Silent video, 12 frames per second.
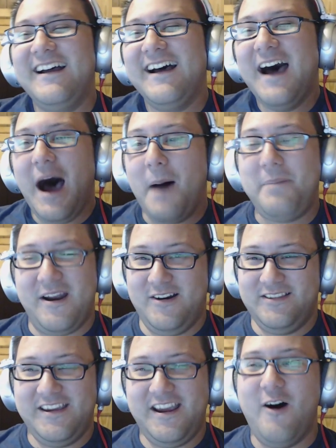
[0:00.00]

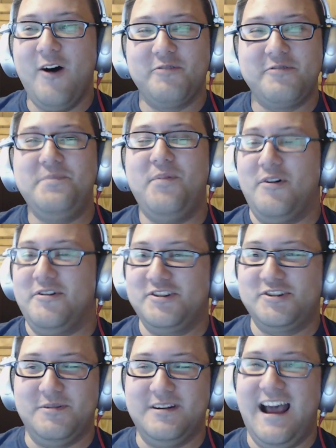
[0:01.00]
Apparently, all the reporters
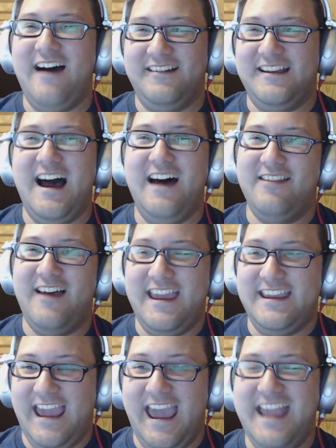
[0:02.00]
went out and got
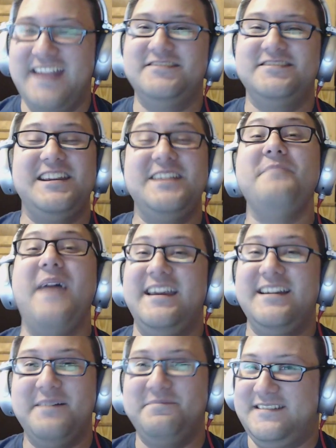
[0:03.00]
like HD
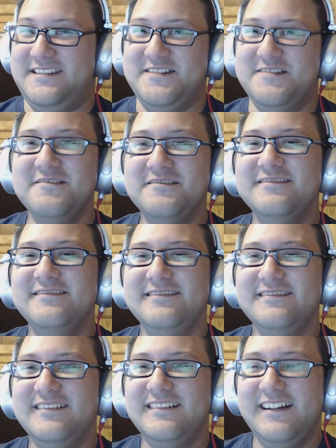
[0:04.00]
makeup too.
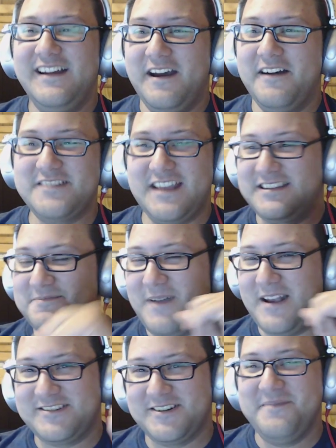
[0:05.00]
It was like
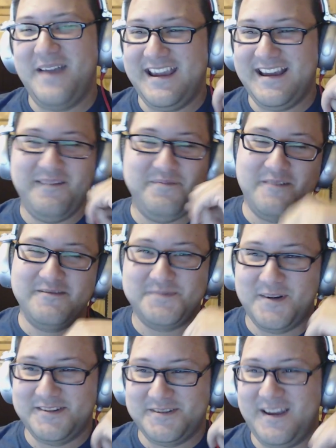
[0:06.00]
special makeup that was
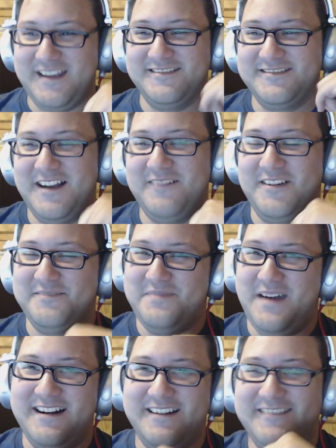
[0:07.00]
supposed to make yourself look
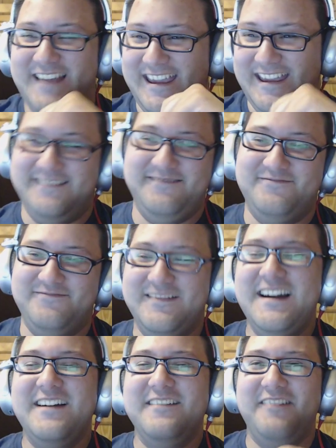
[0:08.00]
better,
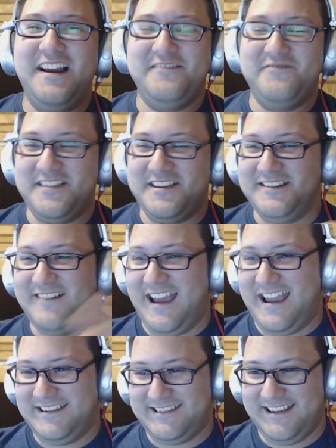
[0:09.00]
like for the new
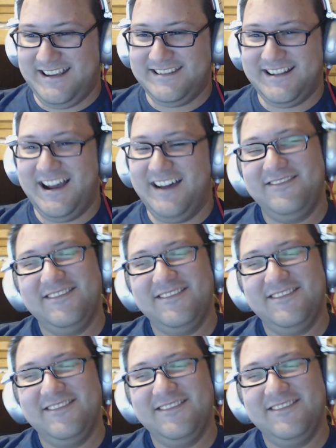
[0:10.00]
HD stuff.